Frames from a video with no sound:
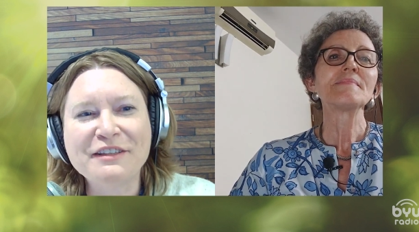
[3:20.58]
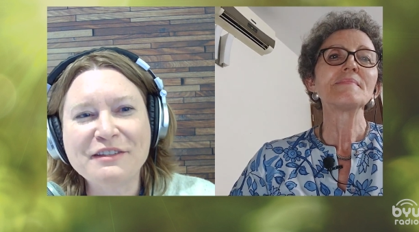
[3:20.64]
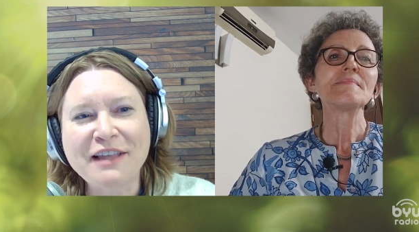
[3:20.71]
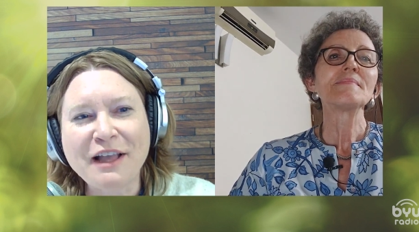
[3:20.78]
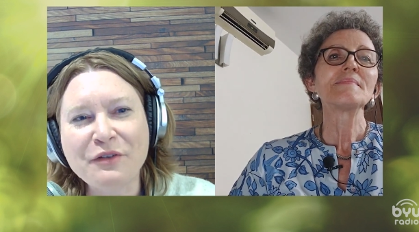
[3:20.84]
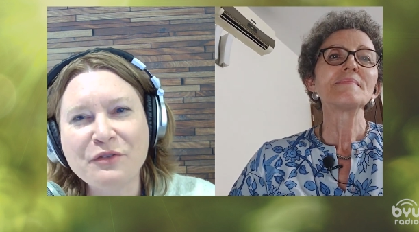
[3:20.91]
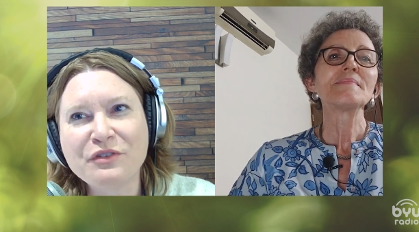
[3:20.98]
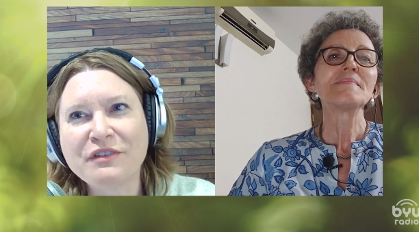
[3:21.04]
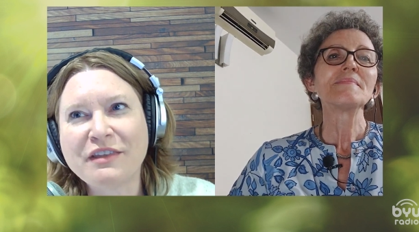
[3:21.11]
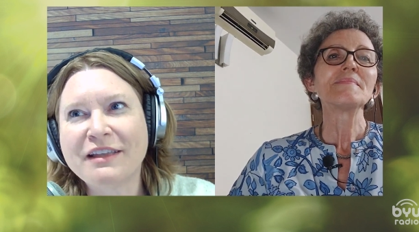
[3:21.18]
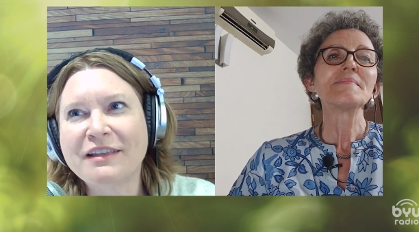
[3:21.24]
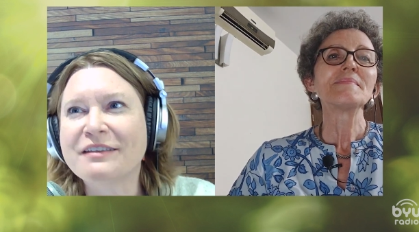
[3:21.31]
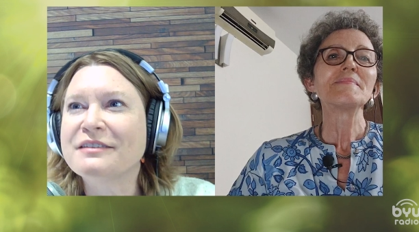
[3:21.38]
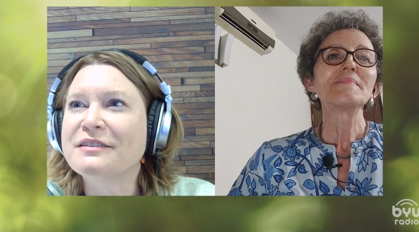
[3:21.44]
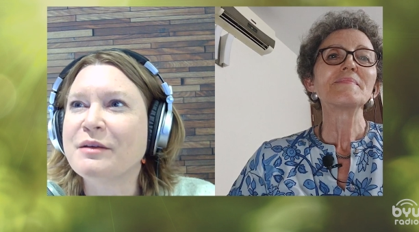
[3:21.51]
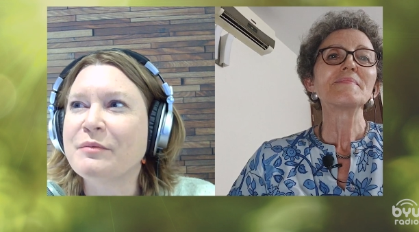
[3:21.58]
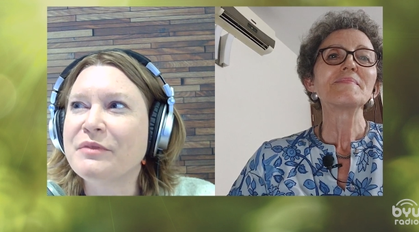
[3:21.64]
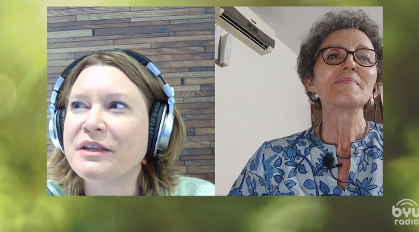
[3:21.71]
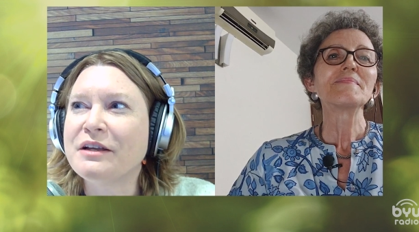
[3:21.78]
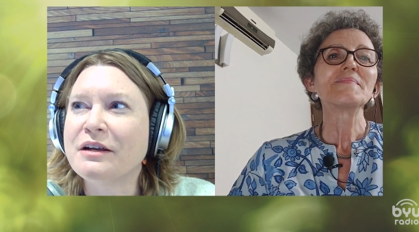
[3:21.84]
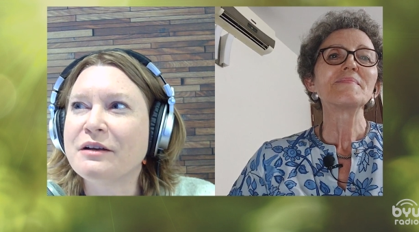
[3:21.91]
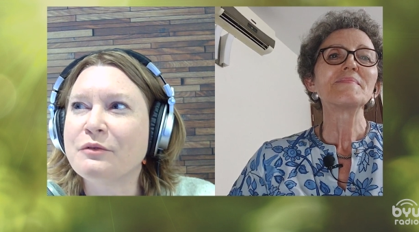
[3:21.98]
Speaker 1: sounds like
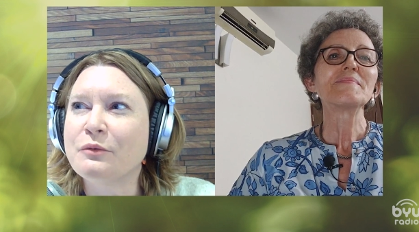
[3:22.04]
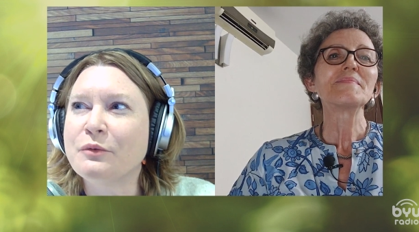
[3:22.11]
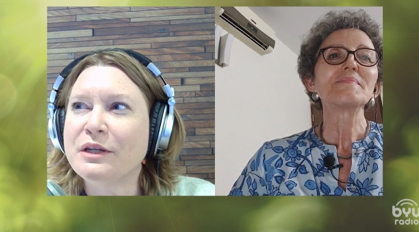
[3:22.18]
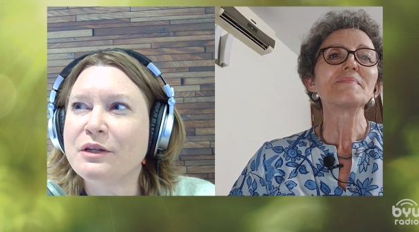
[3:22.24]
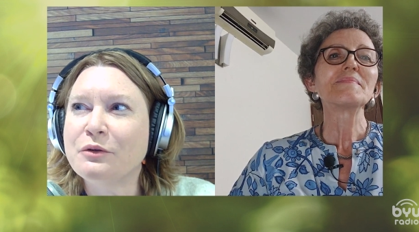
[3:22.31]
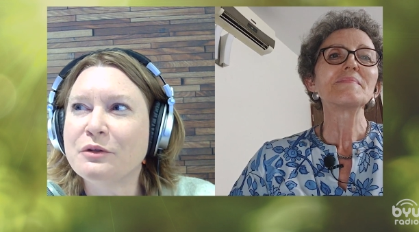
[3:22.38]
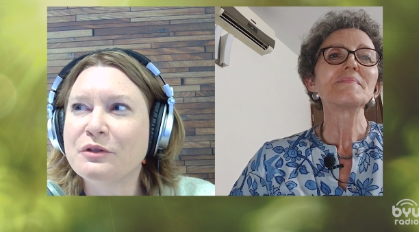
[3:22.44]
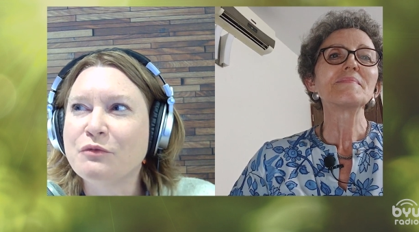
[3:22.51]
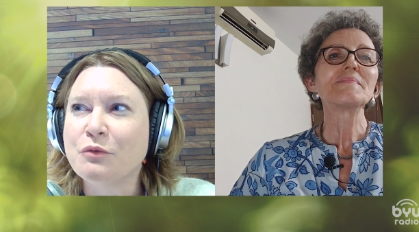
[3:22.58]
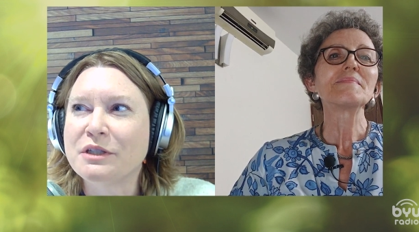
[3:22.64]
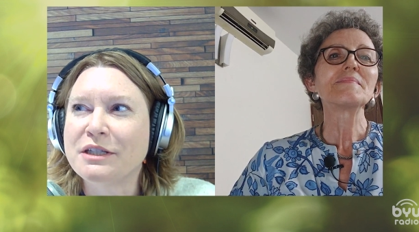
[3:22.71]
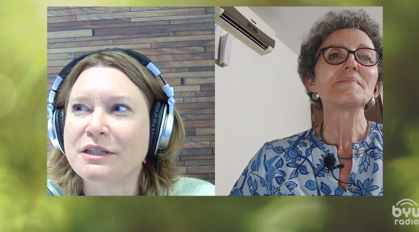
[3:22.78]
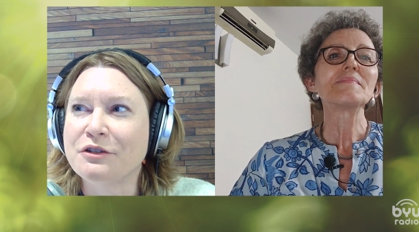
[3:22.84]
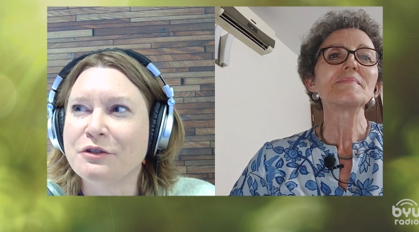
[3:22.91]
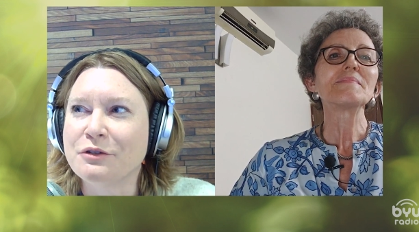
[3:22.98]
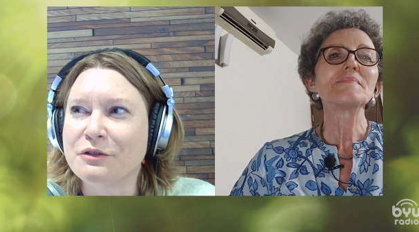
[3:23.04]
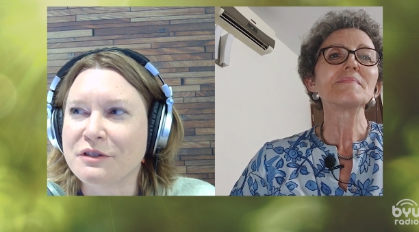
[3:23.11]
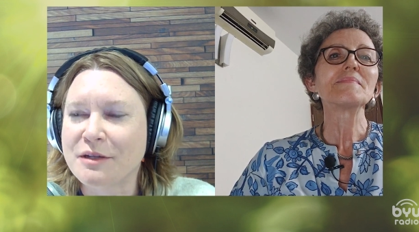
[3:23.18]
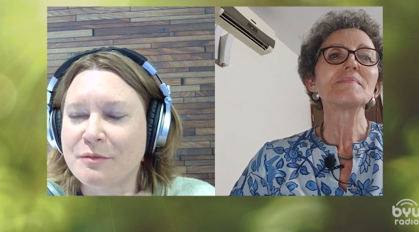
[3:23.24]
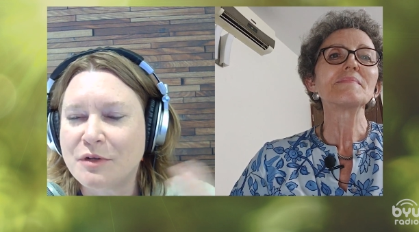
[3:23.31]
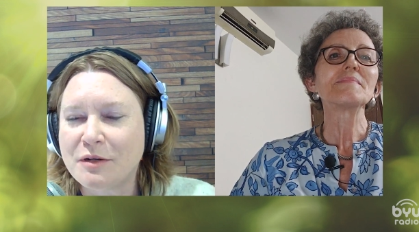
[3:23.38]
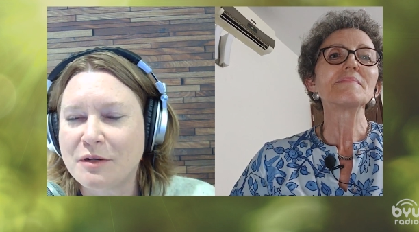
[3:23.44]
something we do as 14 year
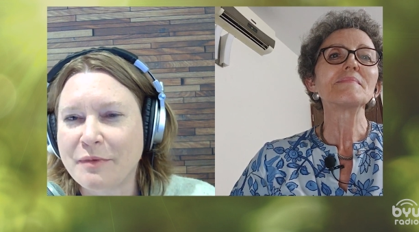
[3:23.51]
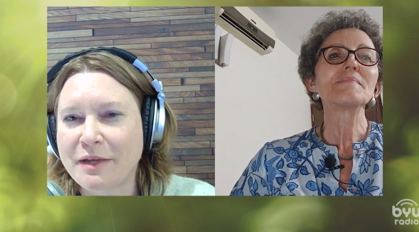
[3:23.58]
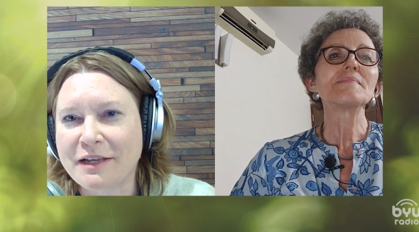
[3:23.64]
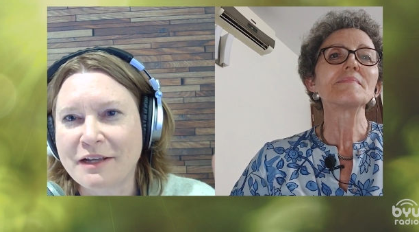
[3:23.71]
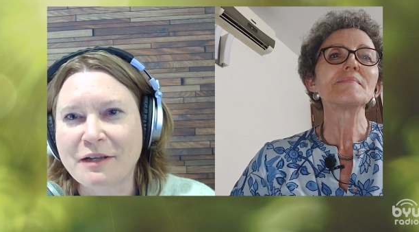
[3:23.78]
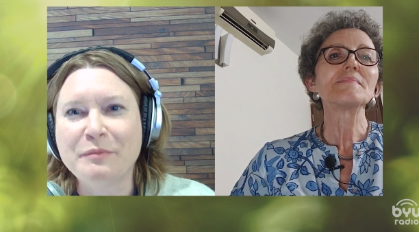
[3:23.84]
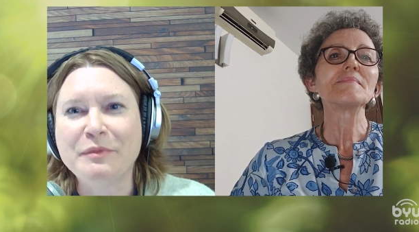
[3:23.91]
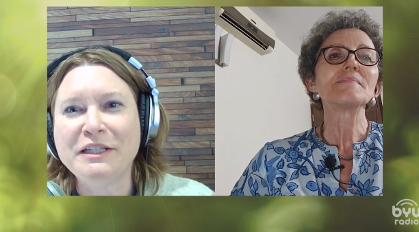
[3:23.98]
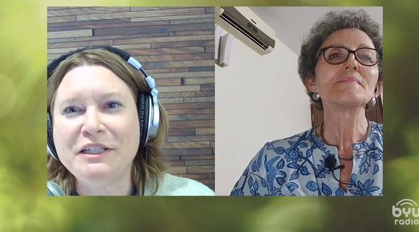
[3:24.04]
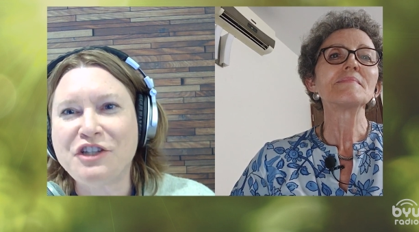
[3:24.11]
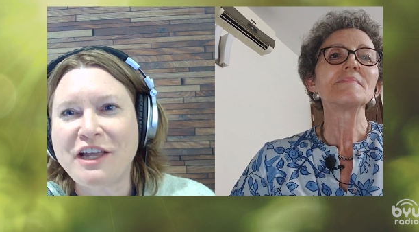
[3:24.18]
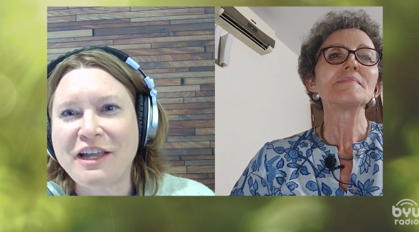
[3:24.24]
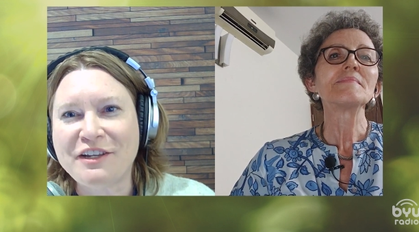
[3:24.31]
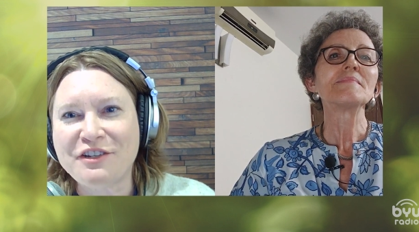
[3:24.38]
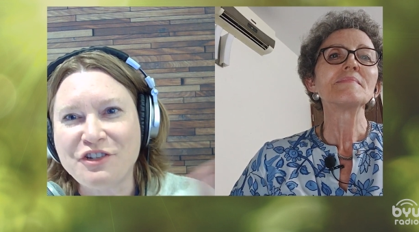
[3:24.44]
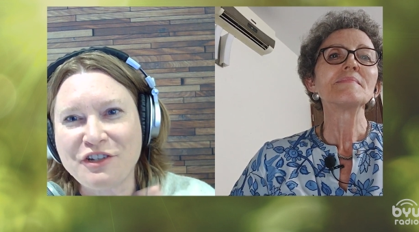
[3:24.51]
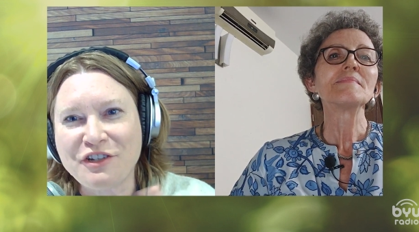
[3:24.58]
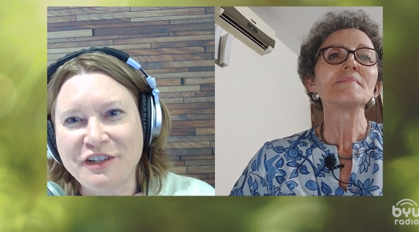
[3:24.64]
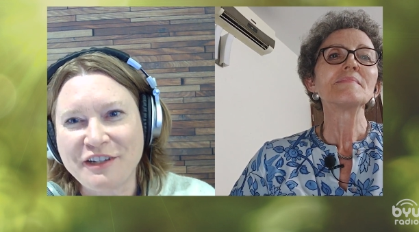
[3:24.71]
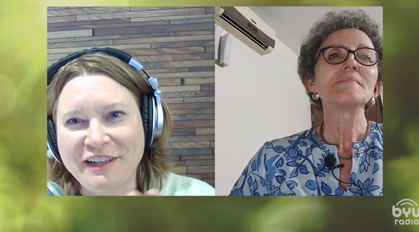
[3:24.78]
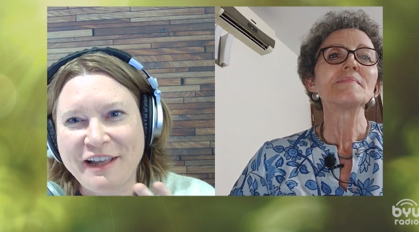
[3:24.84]
olds. I'm going to make a complete change.